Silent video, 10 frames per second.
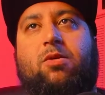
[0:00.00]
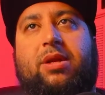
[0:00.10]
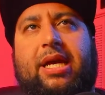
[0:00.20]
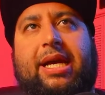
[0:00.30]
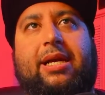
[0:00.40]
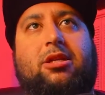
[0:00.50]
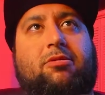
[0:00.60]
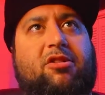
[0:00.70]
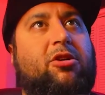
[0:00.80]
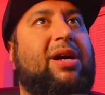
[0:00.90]
when they get
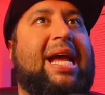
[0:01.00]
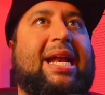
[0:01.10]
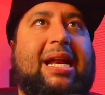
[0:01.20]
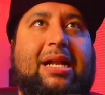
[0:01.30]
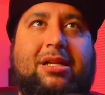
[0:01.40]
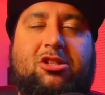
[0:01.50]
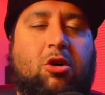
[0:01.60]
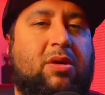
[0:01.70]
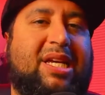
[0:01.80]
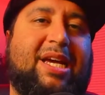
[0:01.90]
view and
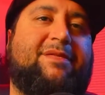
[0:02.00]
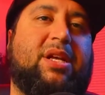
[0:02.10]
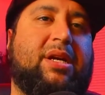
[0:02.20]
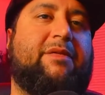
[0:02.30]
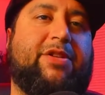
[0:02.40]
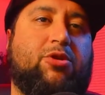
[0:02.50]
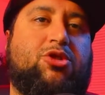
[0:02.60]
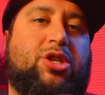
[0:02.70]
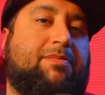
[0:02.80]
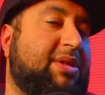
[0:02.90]
don't give them a
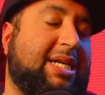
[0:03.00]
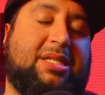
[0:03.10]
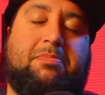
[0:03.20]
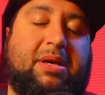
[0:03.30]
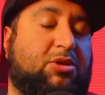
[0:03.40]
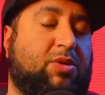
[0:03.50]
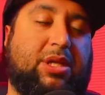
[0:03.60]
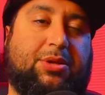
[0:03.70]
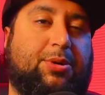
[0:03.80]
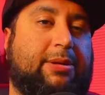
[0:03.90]
viewership. That's the best way
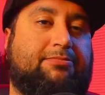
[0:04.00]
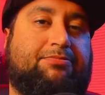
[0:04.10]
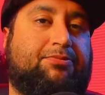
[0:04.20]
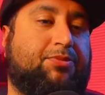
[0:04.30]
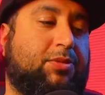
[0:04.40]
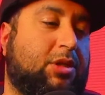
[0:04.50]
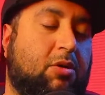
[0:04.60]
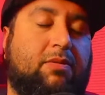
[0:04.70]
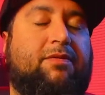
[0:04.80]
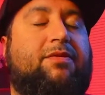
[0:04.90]
to do it.
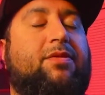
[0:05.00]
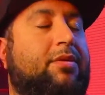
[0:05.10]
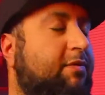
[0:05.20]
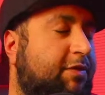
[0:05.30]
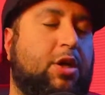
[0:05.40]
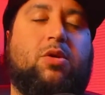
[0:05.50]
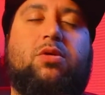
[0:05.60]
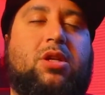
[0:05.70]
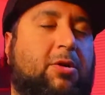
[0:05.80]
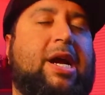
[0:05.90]
Don't
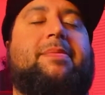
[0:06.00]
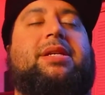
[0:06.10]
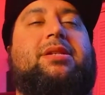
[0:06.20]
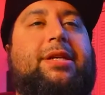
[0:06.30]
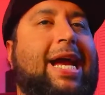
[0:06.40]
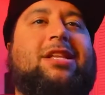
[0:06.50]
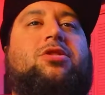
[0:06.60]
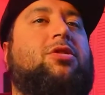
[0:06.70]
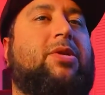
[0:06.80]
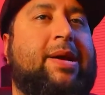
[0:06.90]
view the Grammys.
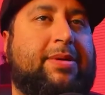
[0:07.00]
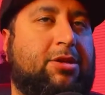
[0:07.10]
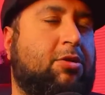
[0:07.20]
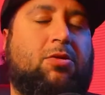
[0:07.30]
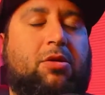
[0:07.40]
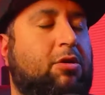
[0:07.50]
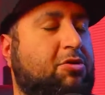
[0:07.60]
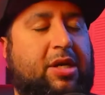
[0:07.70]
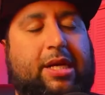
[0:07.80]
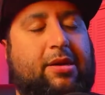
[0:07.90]
Cancel the Grammys
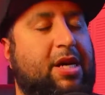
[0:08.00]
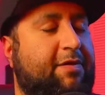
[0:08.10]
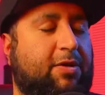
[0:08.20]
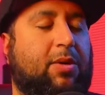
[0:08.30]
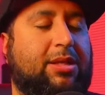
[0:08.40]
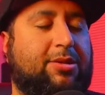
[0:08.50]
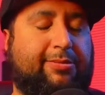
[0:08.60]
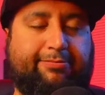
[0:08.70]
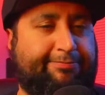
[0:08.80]
altogether if you want to.